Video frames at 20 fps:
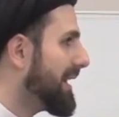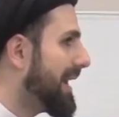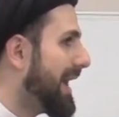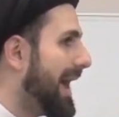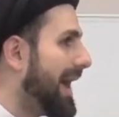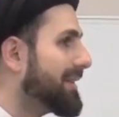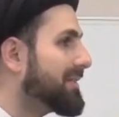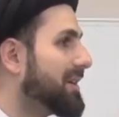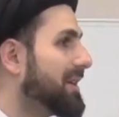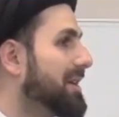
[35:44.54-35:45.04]

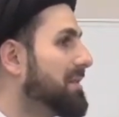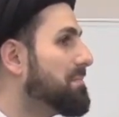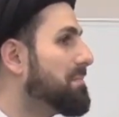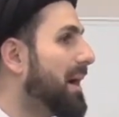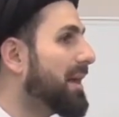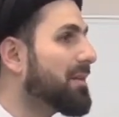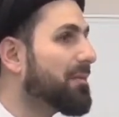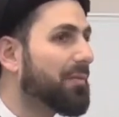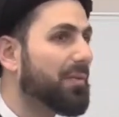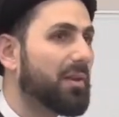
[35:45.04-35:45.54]
and he
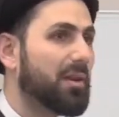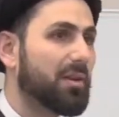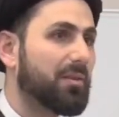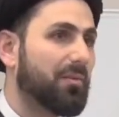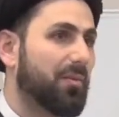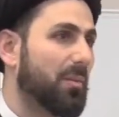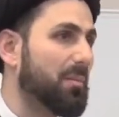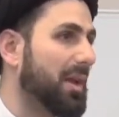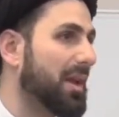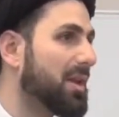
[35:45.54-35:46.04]
benefited
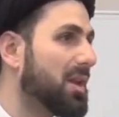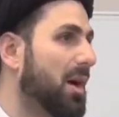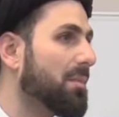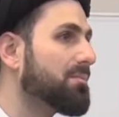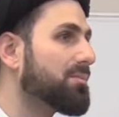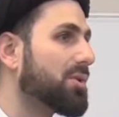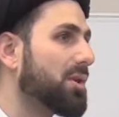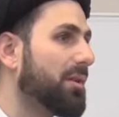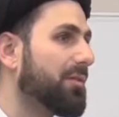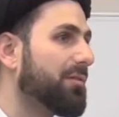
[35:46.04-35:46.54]
from a
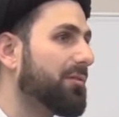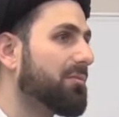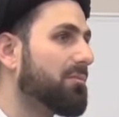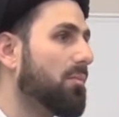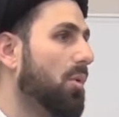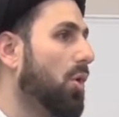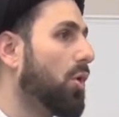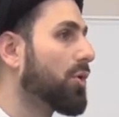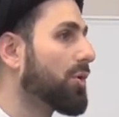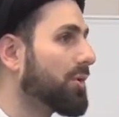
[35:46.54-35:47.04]
number of
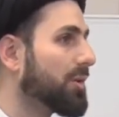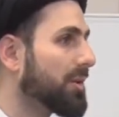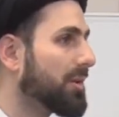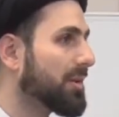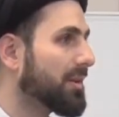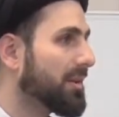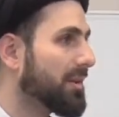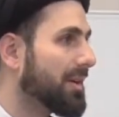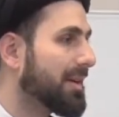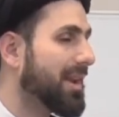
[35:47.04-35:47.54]

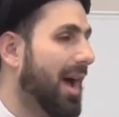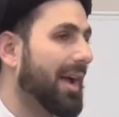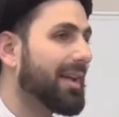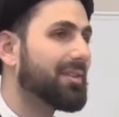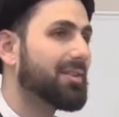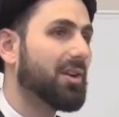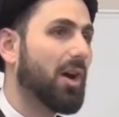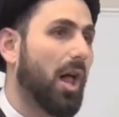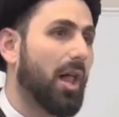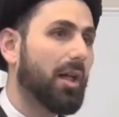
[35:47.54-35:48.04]
moral and
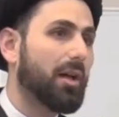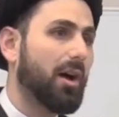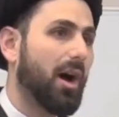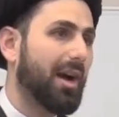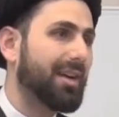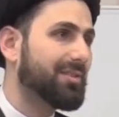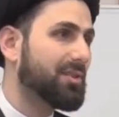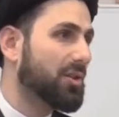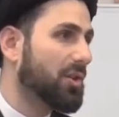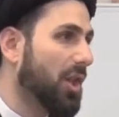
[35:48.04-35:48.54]

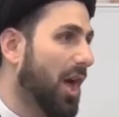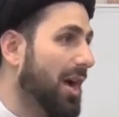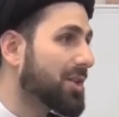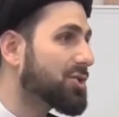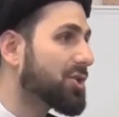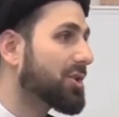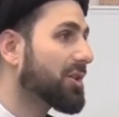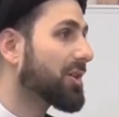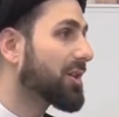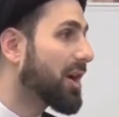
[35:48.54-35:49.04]

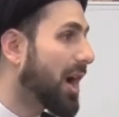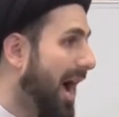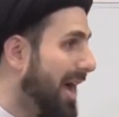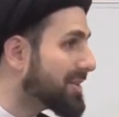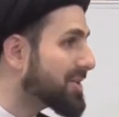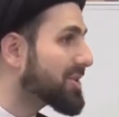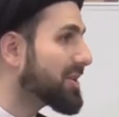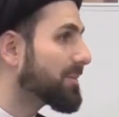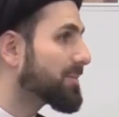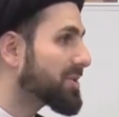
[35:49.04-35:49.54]
ideological
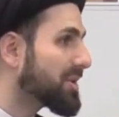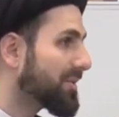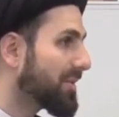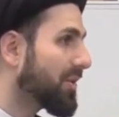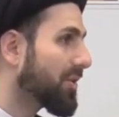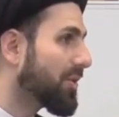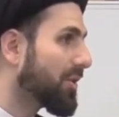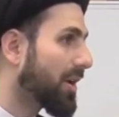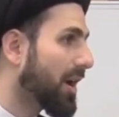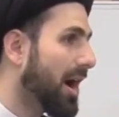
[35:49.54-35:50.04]
concepts in
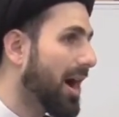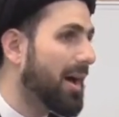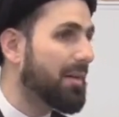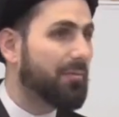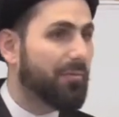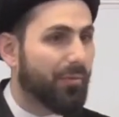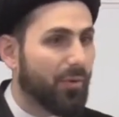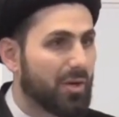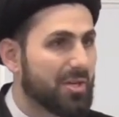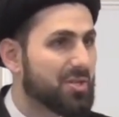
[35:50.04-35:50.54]
the
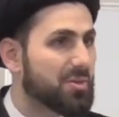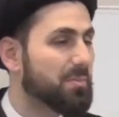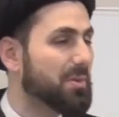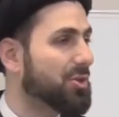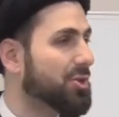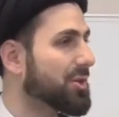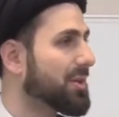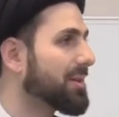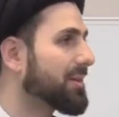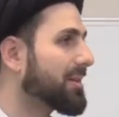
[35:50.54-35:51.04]
Quran for his
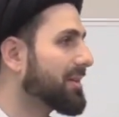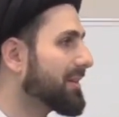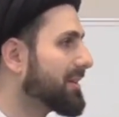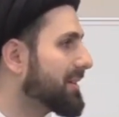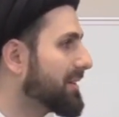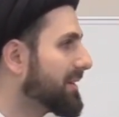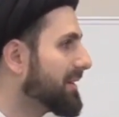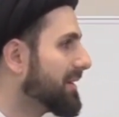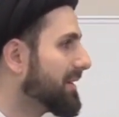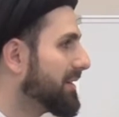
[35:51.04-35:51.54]
mission,
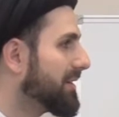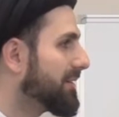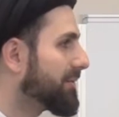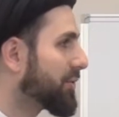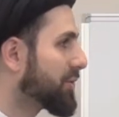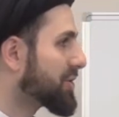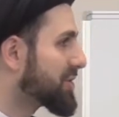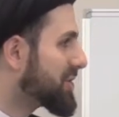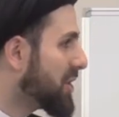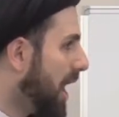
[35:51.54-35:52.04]

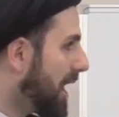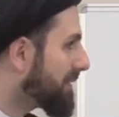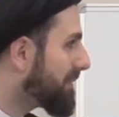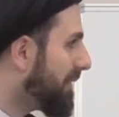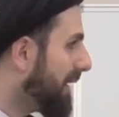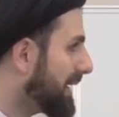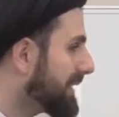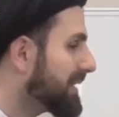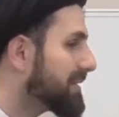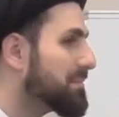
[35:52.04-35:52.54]
for his
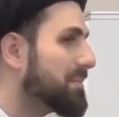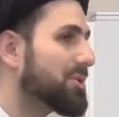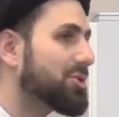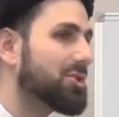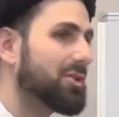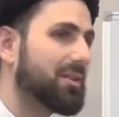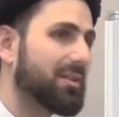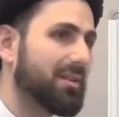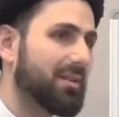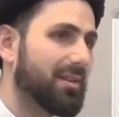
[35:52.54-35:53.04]
nonviolent
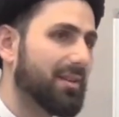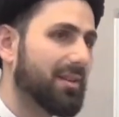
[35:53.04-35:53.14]
mission.